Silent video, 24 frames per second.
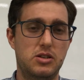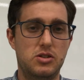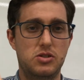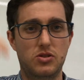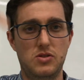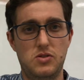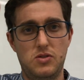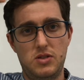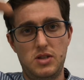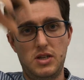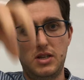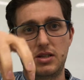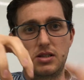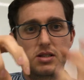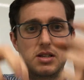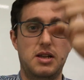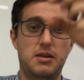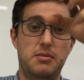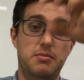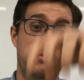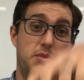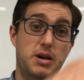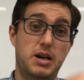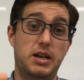so things
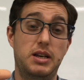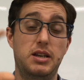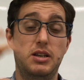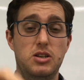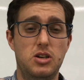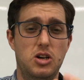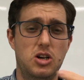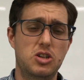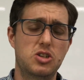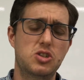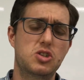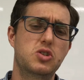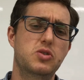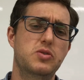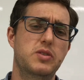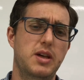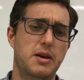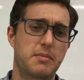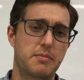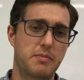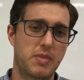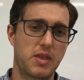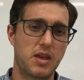can bind onto them.